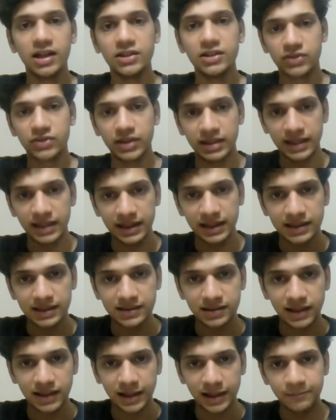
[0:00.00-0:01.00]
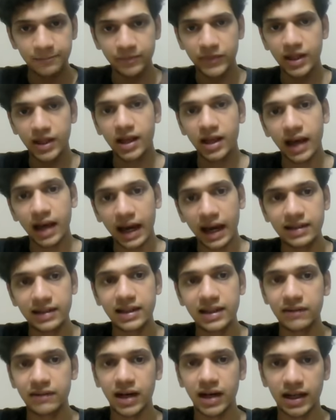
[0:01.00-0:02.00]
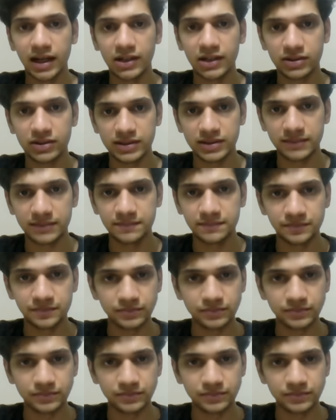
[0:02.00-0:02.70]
so they take lesser time and they have high accuracy.